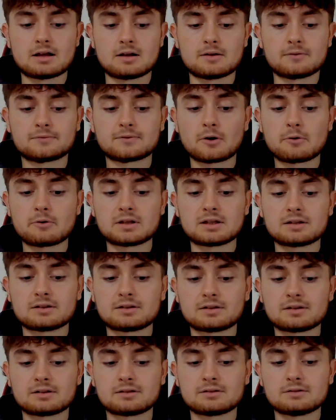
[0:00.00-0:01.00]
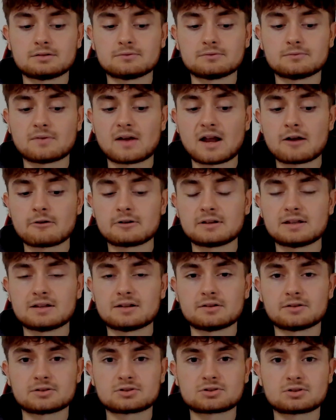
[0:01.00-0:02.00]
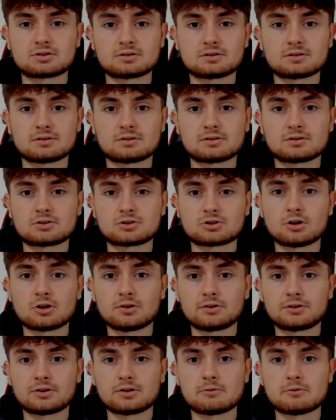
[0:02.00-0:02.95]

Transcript: Throwing various shots,